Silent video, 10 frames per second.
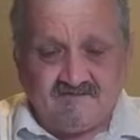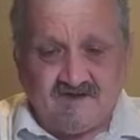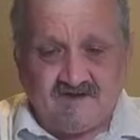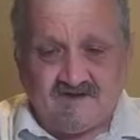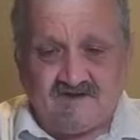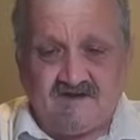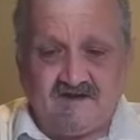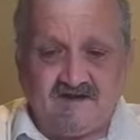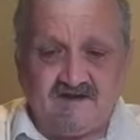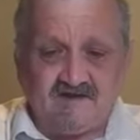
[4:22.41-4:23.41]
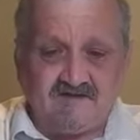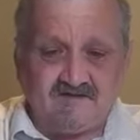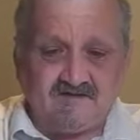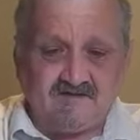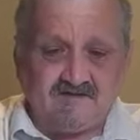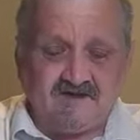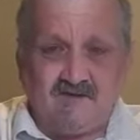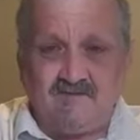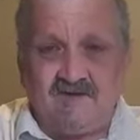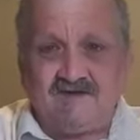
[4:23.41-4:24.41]
flocking, and a
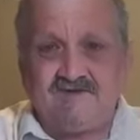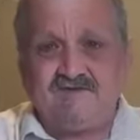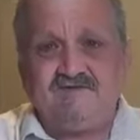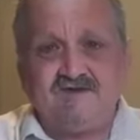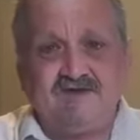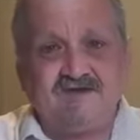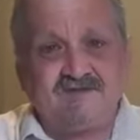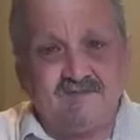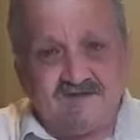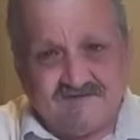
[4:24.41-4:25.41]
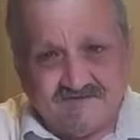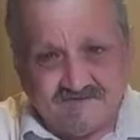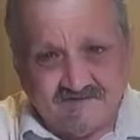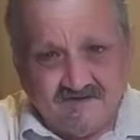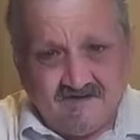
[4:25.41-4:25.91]
combination of inexpensive